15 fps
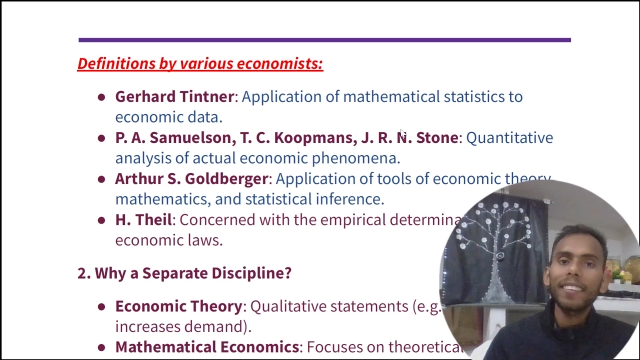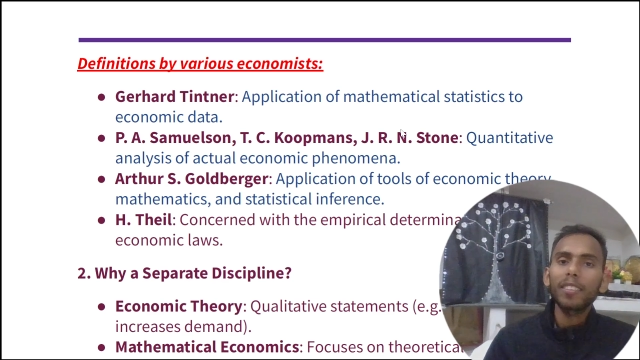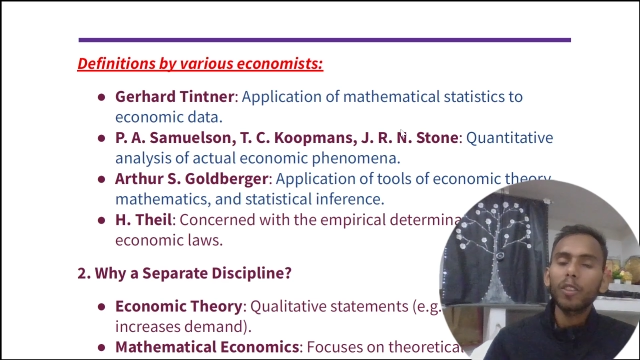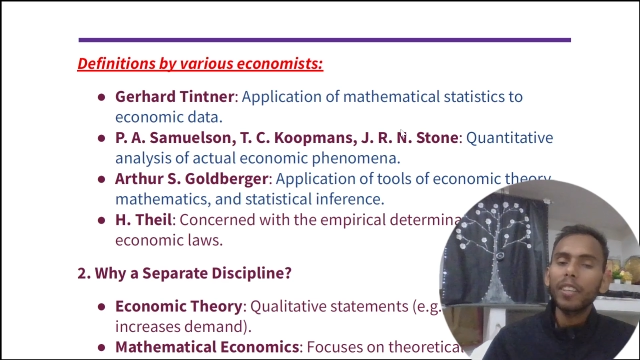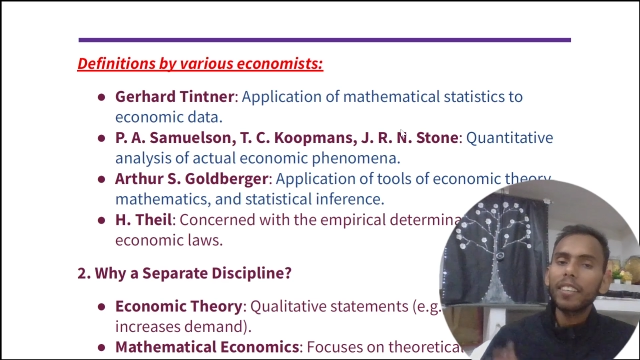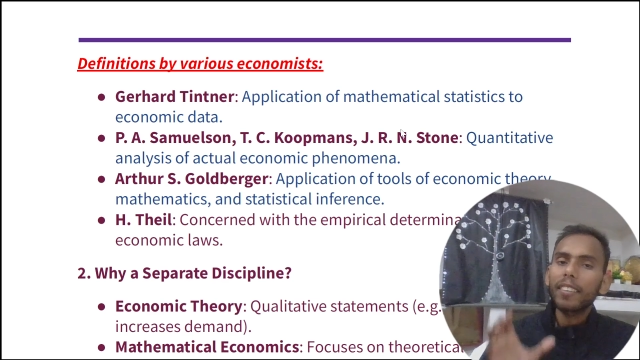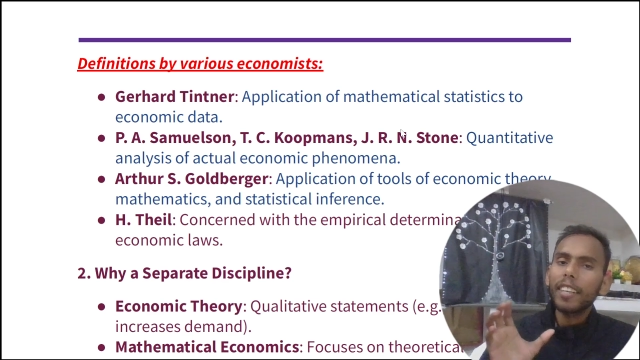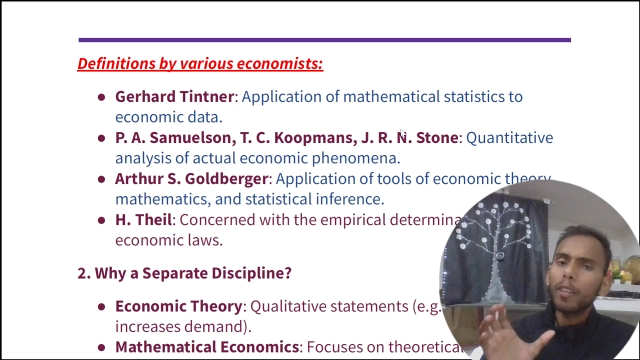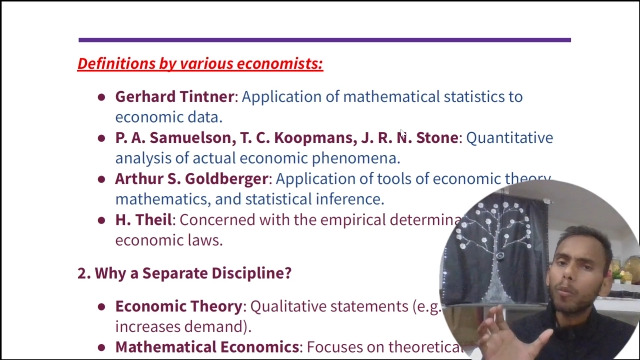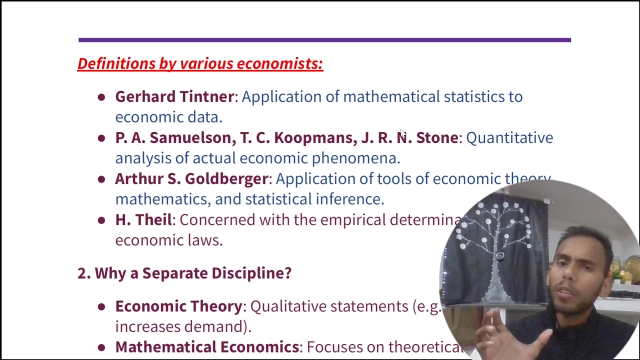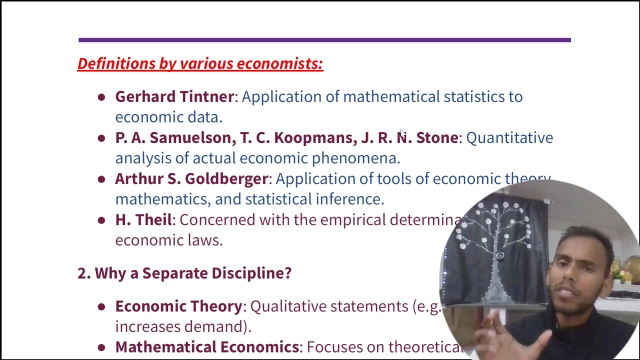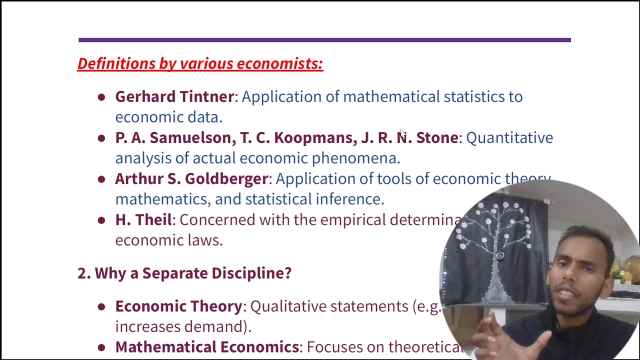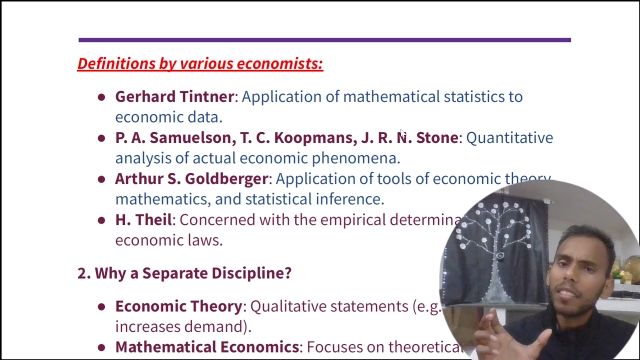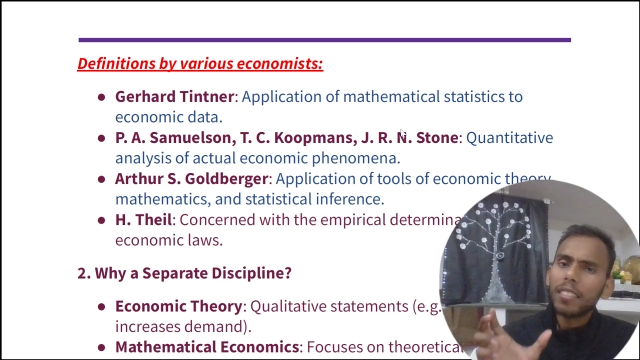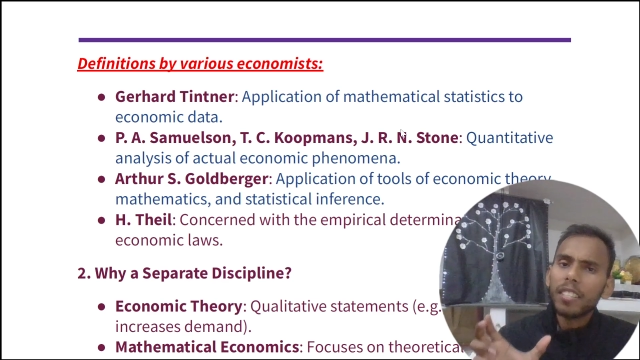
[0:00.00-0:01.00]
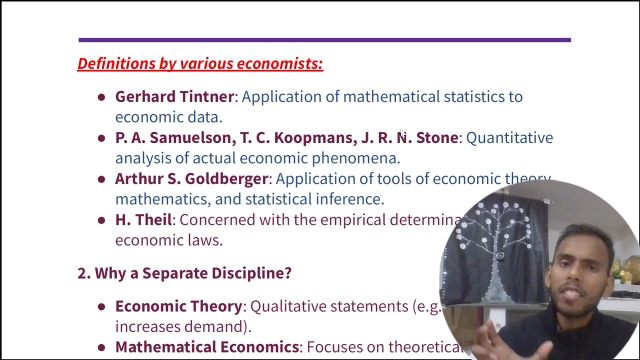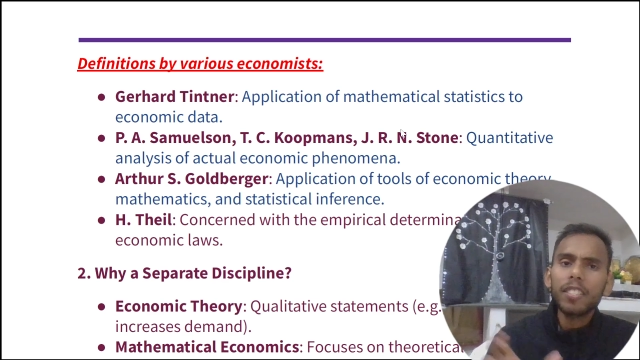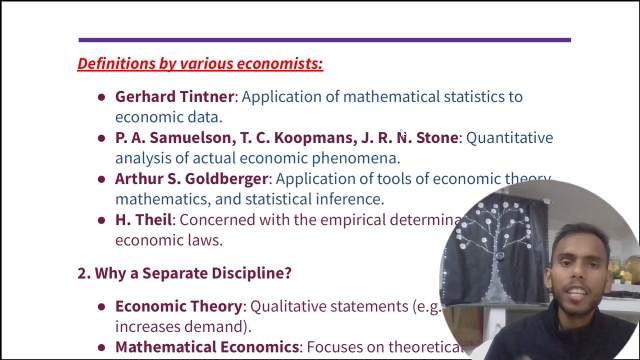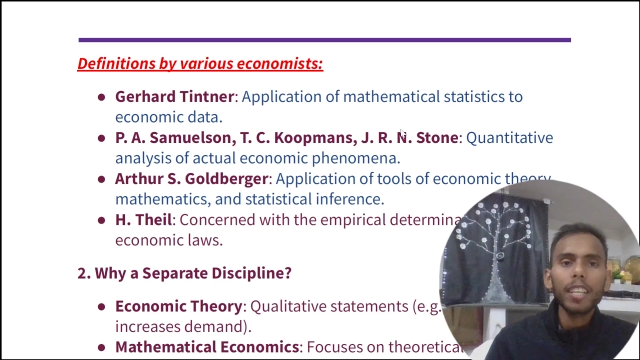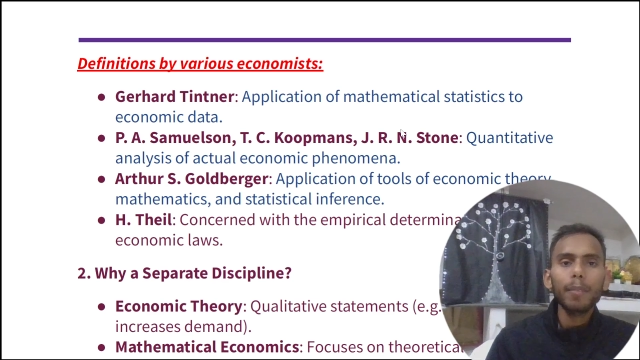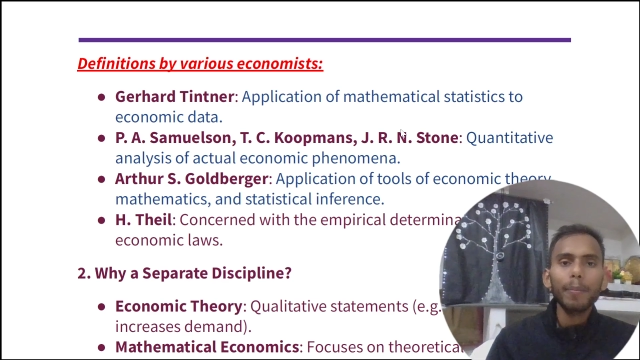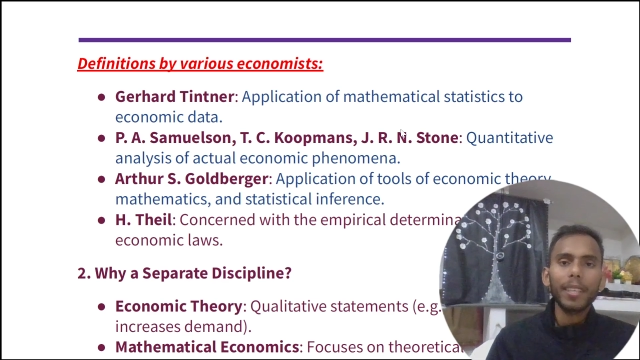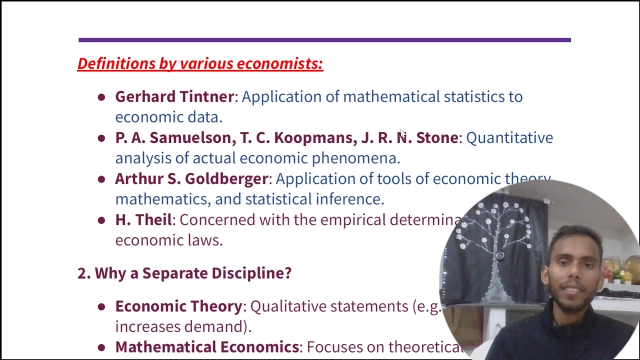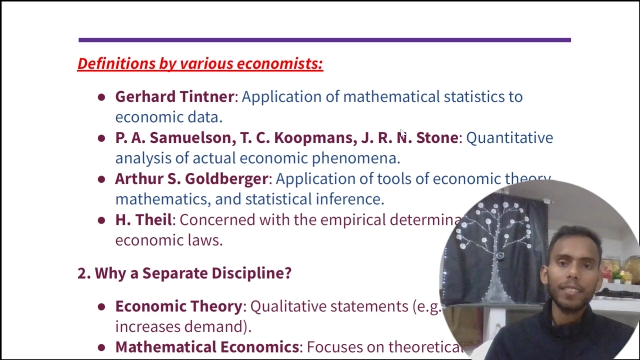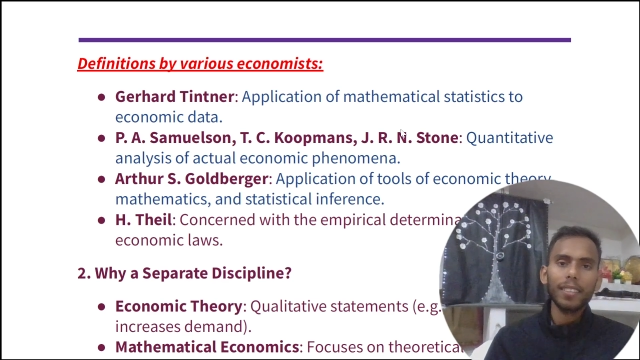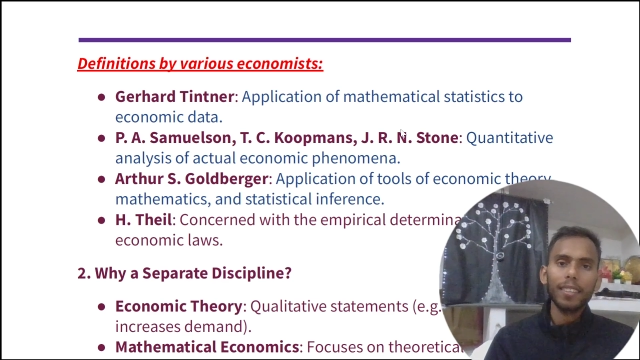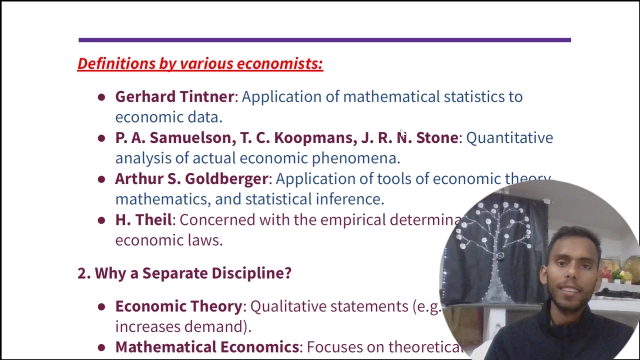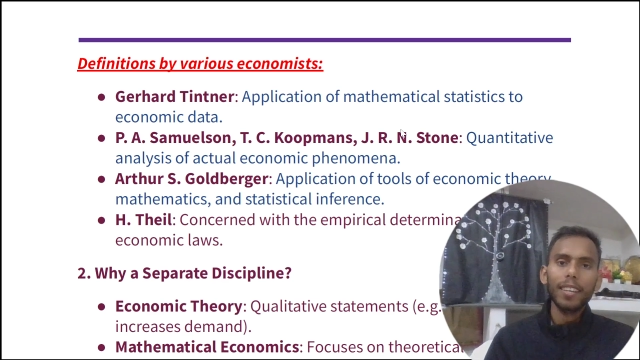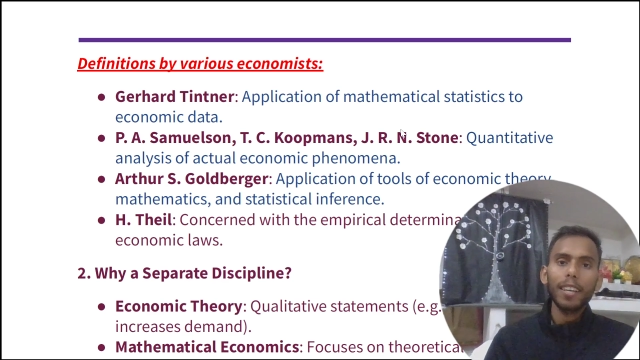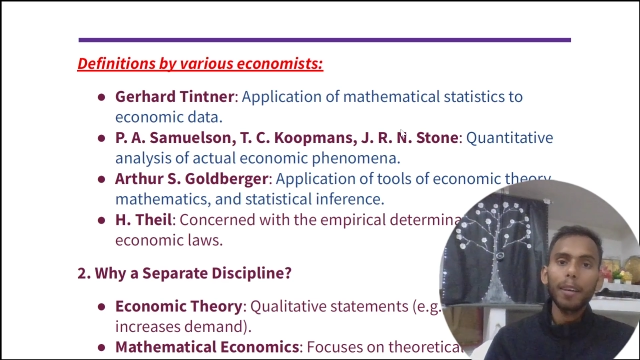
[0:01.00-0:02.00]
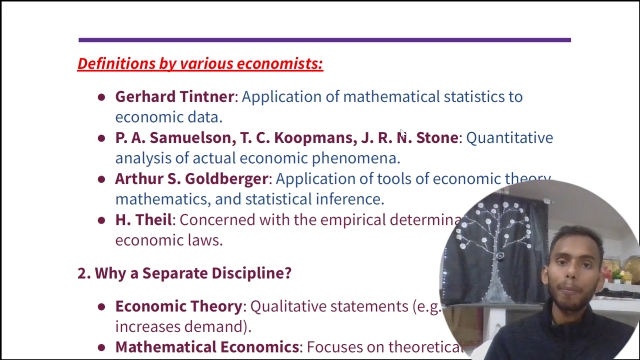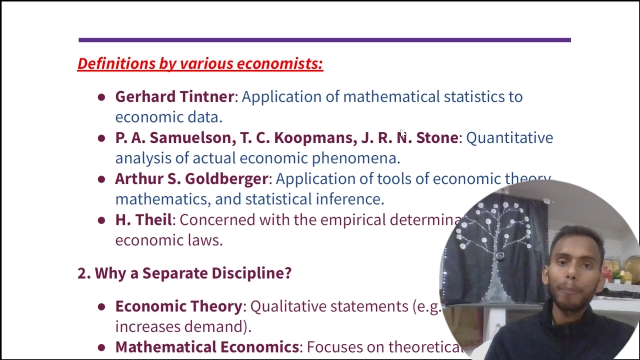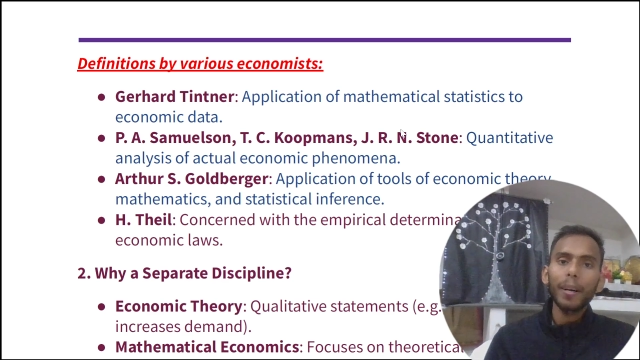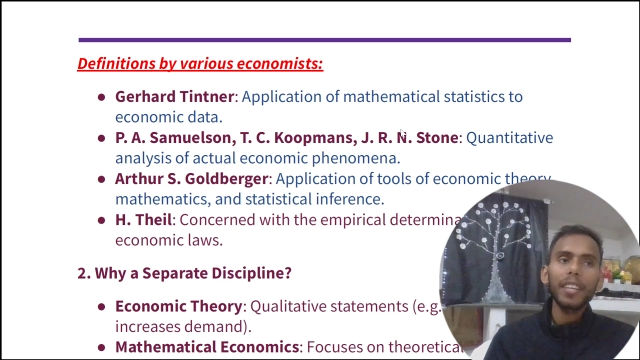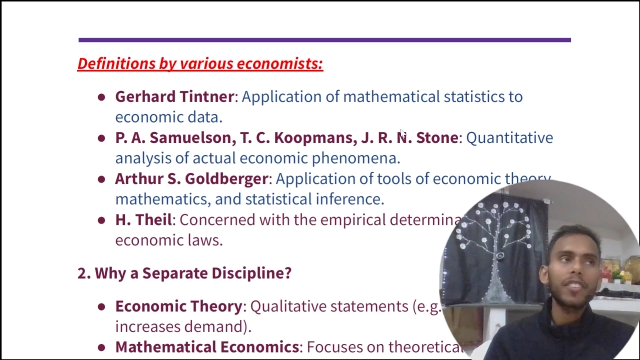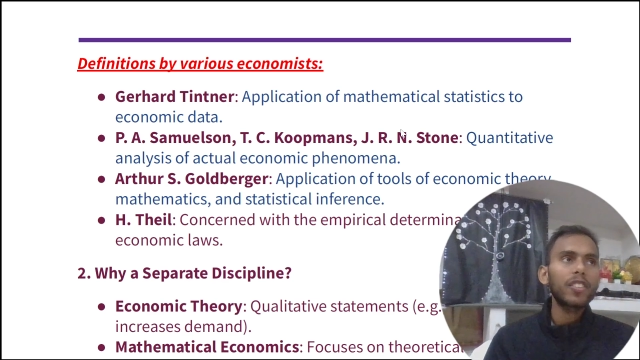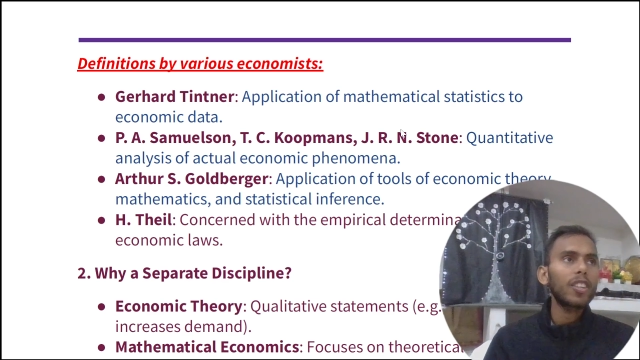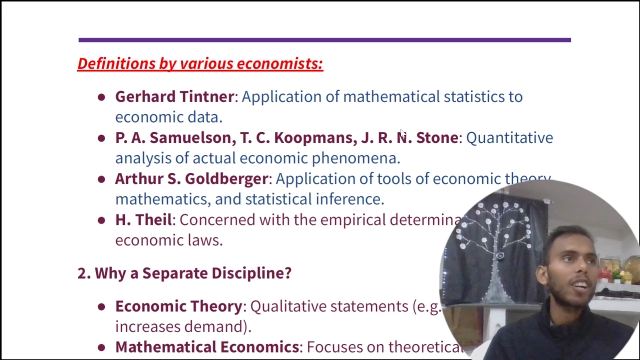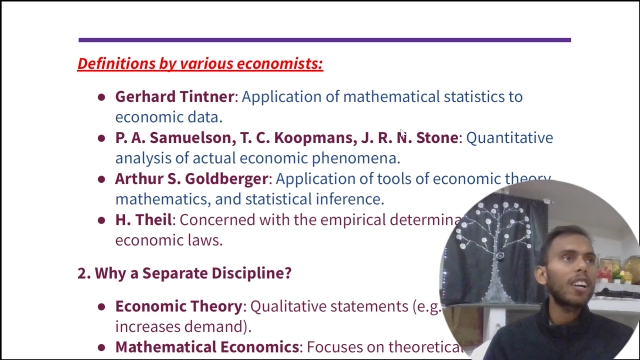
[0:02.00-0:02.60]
So it was just a statement. But